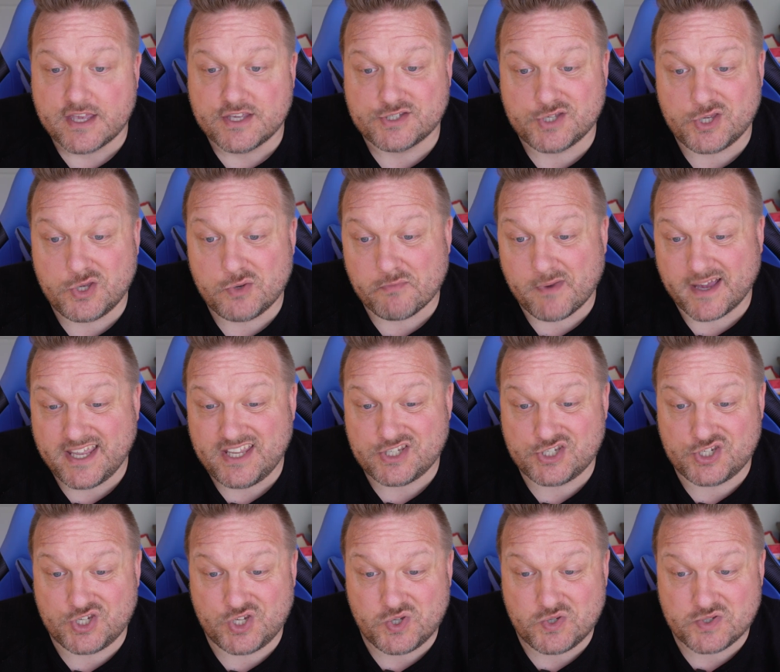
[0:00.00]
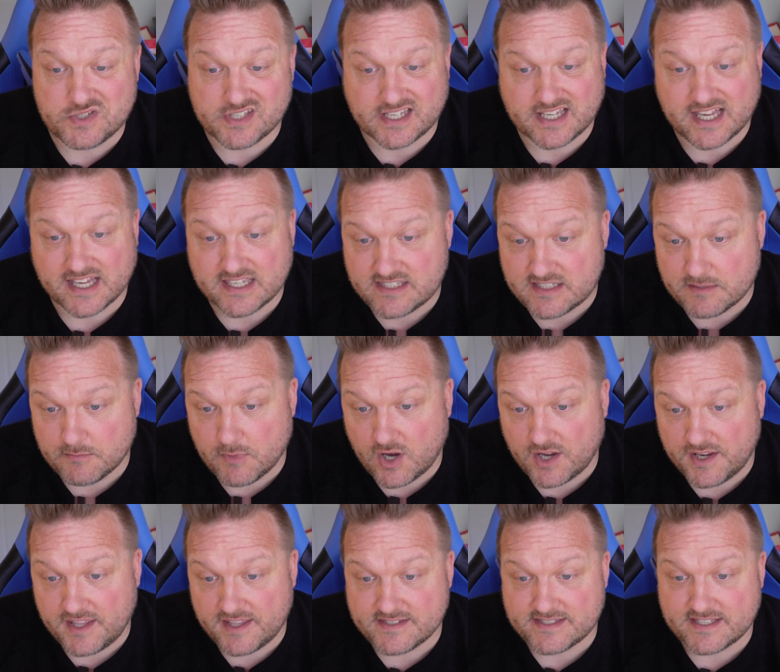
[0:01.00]
So you might choose a custom
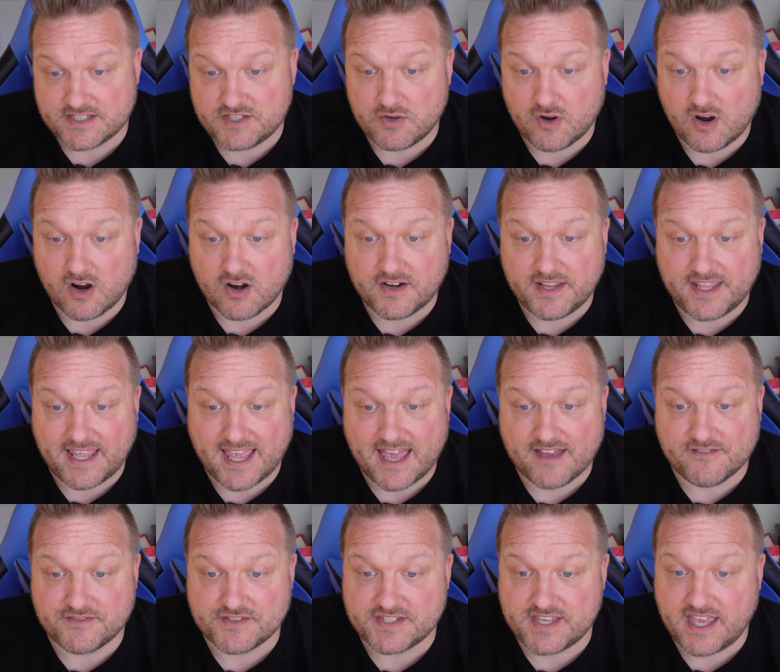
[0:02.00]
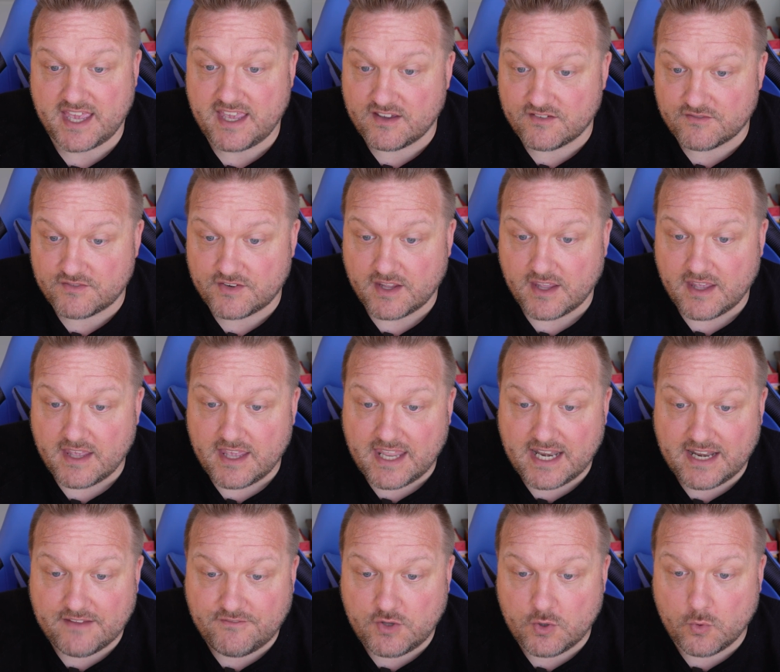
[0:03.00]
audience that you already have saved. And
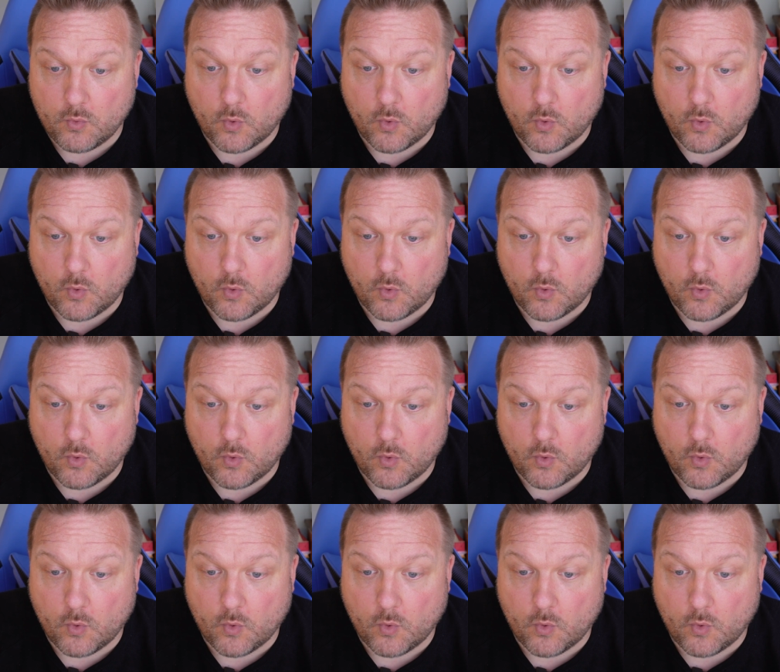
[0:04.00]
if you